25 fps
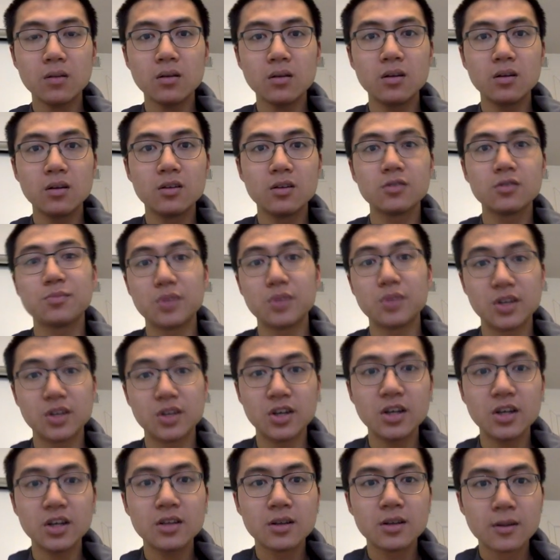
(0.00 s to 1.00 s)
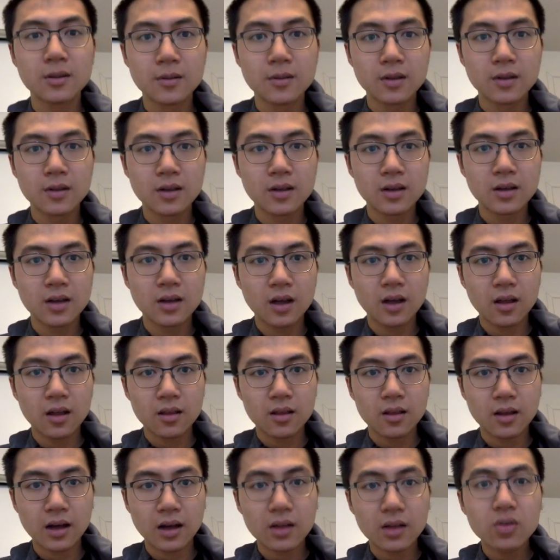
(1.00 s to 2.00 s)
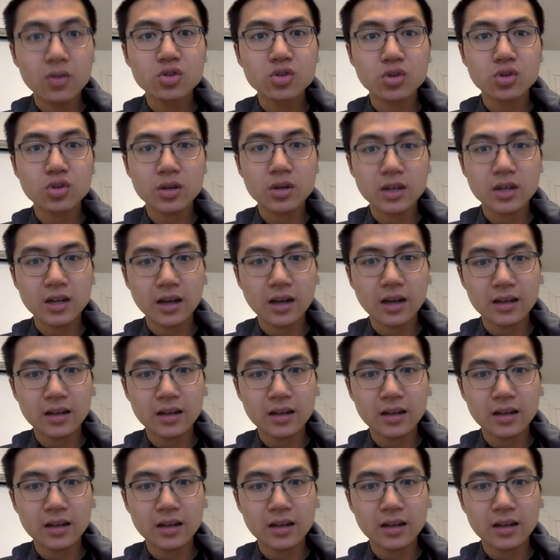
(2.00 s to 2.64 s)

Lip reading: It's pretty good. The other shortcut